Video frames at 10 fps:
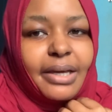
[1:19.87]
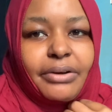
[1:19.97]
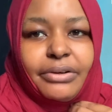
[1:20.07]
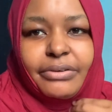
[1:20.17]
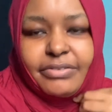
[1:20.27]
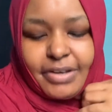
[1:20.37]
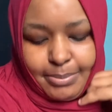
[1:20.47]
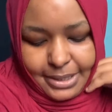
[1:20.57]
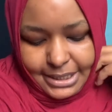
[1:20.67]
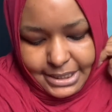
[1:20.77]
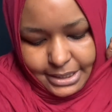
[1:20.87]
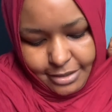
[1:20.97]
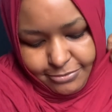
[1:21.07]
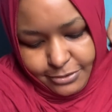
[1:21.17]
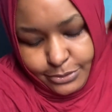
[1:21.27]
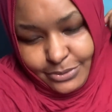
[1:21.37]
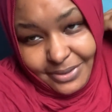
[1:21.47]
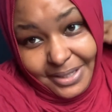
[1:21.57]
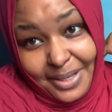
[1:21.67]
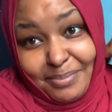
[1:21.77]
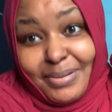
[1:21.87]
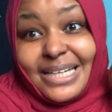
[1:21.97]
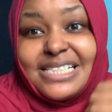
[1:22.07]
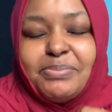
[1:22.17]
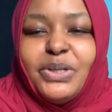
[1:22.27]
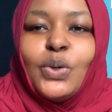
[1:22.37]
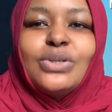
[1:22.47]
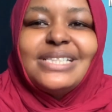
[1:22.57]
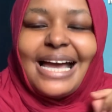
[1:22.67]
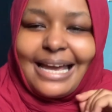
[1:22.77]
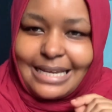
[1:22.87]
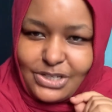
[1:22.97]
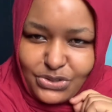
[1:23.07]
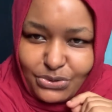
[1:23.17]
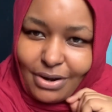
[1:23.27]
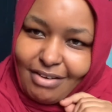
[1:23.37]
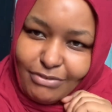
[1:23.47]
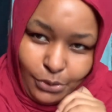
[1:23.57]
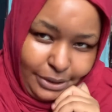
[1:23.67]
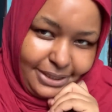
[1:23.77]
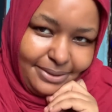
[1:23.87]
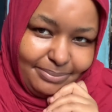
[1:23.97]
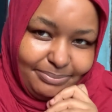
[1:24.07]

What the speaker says: I don't know if I'm getting a flu, but it's because I traveled.